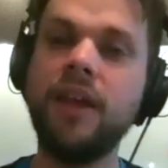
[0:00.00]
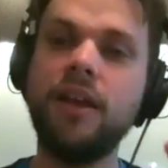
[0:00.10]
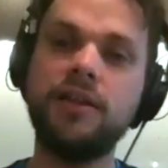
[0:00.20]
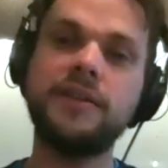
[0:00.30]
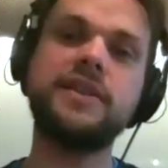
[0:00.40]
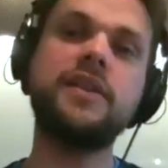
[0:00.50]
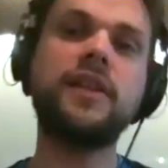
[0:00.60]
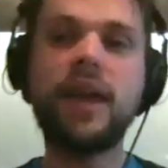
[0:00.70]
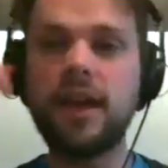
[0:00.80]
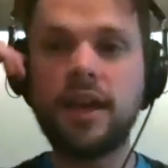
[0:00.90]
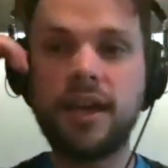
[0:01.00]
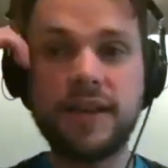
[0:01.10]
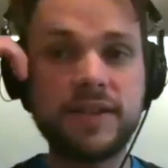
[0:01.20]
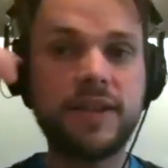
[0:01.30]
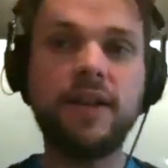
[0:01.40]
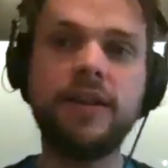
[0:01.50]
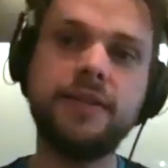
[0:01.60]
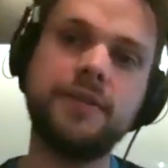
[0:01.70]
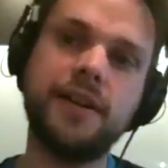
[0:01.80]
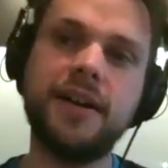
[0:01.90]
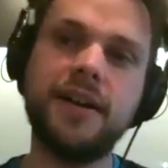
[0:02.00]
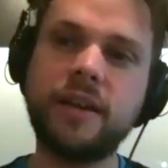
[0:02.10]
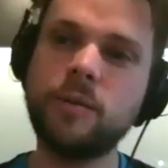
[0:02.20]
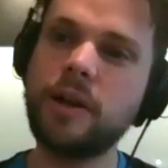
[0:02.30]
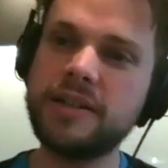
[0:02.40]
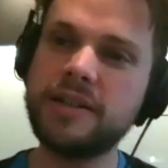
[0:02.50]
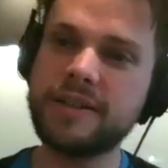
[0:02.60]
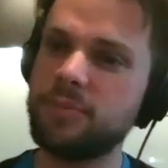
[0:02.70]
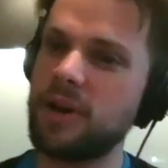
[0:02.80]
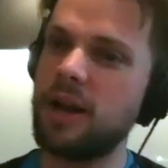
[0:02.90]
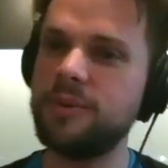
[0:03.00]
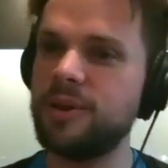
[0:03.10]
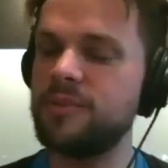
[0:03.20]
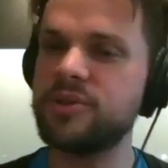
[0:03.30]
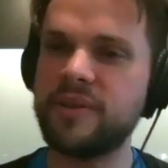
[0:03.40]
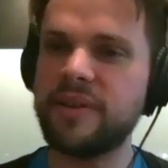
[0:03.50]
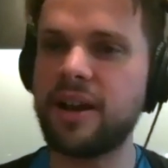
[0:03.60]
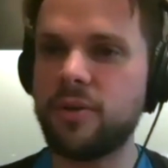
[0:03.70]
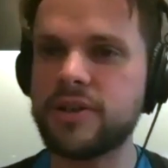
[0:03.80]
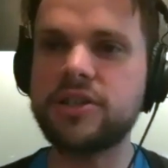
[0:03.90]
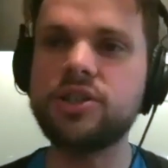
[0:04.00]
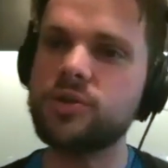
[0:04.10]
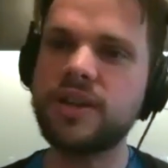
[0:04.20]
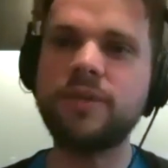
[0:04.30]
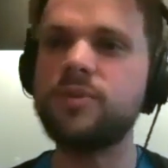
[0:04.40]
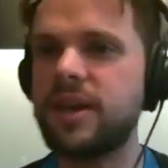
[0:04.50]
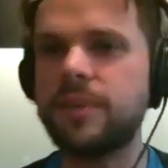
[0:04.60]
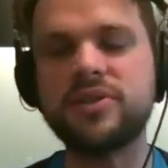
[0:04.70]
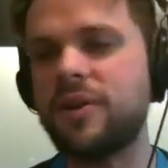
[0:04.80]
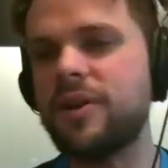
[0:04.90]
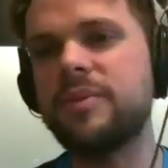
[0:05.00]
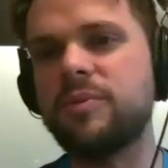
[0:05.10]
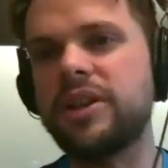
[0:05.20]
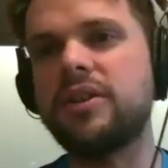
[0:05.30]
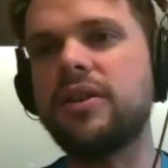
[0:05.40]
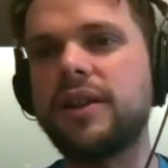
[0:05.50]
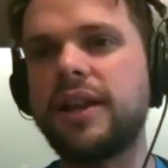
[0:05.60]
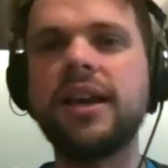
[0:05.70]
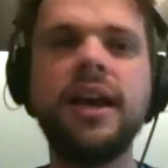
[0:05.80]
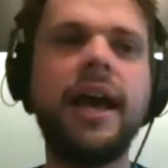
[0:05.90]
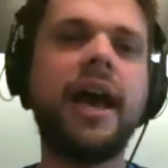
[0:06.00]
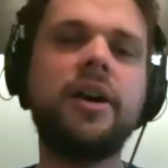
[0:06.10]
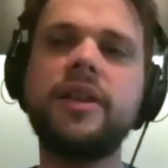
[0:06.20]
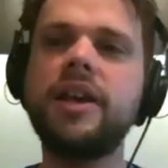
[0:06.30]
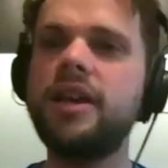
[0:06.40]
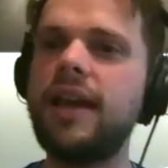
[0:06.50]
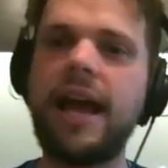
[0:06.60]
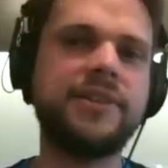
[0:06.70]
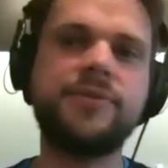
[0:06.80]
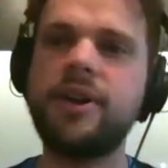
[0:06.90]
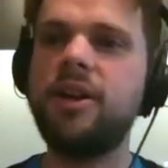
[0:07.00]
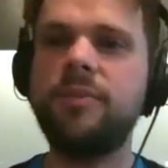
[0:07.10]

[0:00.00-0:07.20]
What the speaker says: Let's say that they install it, they run into some problems, or they've got questions. You said reception's already been really good. Like, how do they ask for help?